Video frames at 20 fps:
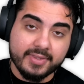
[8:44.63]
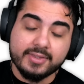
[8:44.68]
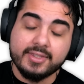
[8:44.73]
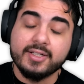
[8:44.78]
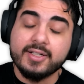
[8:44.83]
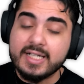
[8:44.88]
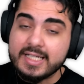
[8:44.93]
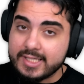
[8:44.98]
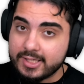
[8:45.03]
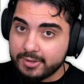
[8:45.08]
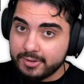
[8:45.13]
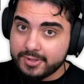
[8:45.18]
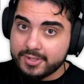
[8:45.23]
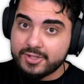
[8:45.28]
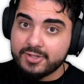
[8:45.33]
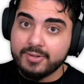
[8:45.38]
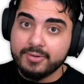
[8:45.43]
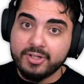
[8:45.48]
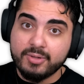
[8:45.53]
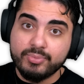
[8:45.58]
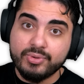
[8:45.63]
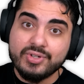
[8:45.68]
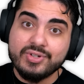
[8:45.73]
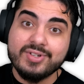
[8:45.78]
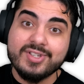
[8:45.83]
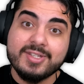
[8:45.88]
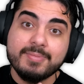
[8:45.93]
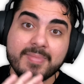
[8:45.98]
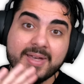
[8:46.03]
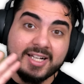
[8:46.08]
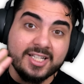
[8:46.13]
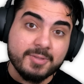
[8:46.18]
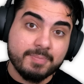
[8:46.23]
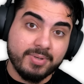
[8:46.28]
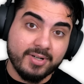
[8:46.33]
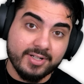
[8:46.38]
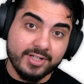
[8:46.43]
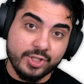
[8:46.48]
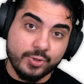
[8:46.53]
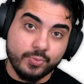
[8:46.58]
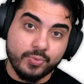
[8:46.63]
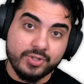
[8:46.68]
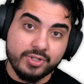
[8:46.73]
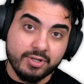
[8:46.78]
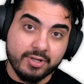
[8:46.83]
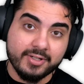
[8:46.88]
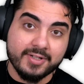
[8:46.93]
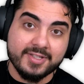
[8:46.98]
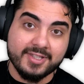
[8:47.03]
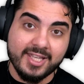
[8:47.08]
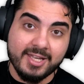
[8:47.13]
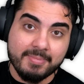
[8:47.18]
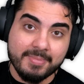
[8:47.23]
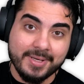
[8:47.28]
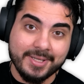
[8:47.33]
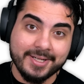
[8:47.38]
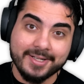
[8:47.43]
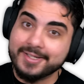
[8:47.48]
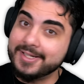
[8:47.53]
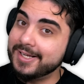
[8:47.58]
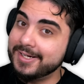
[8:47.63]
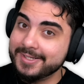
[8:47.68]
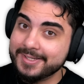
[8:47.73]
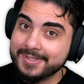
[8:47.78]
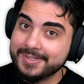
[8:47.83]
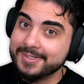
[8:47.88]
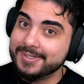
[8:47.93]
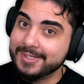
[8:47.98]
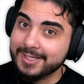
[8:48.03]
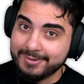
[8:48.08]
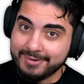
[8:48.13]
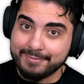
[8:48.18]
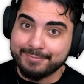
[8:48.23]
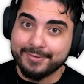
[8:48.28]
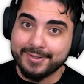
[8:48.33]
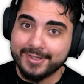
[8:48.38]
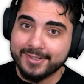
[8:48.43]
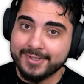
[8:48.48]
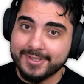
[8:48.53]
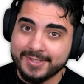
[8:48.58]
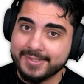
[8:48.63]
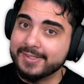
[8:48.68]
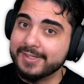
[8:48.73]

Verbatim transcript: There is also Lawbringer's max punish when you are the stamina. That is terrifying, isn't